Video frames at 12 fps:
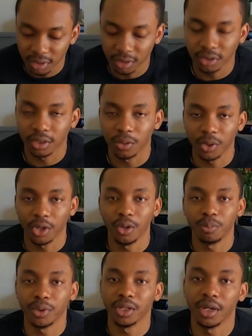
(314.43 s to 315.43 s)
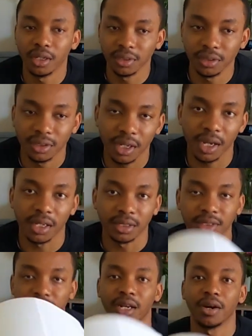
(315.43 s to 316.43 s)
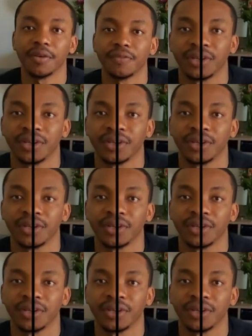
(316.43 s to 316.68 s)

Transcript: So we're gonna put it on and see how it